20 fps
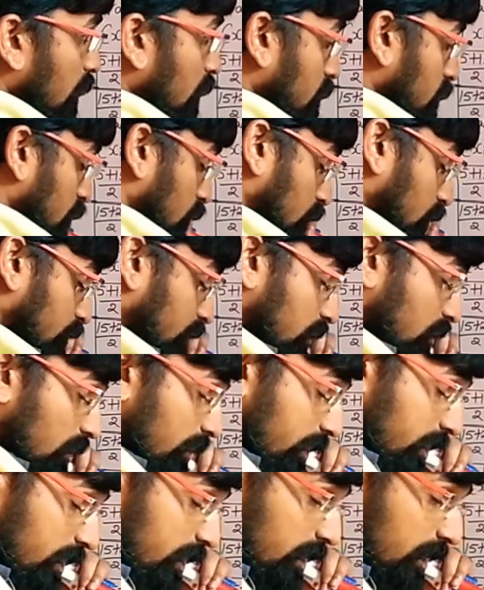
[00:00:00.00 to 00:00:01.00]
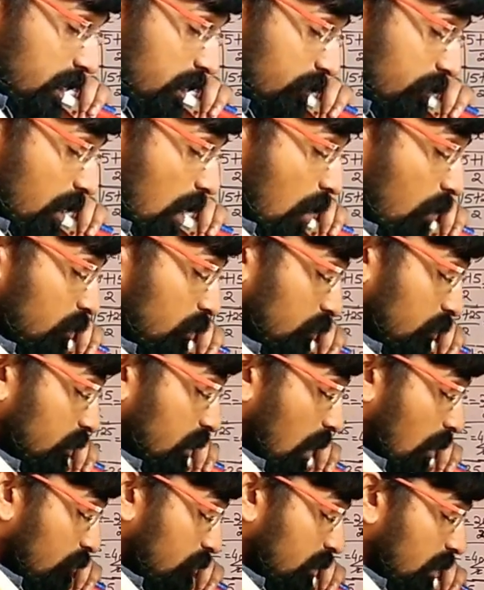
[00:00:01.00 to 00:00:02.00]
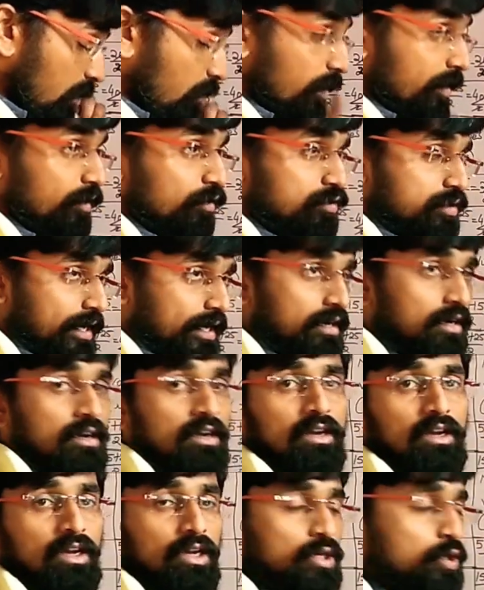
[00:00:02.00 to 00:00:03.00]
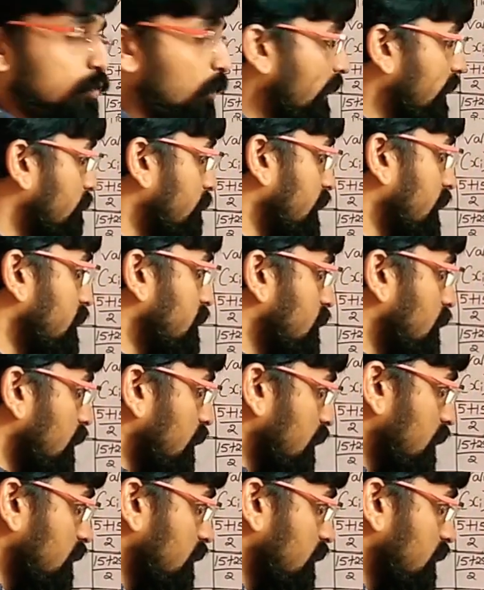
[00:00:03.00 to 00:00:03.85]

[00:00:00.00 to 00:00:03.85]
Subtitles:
So if you are not getting how you are going to check, ui means